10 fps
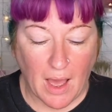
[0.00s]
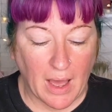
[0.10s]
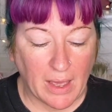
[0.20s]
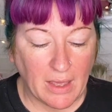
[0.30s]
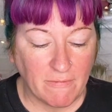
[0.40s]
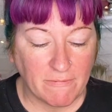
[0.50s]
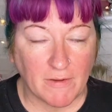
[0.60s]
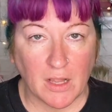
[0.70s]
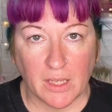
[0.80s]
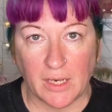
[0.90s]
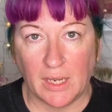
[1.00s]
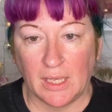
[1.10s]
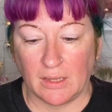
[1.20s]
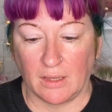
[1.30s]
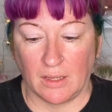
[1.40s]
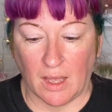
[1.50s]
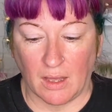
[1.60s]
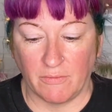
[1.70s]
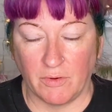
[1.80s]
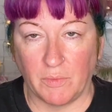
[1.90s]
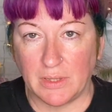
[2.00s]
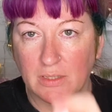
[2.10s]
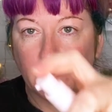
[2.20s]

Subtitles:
I have fallen in love with this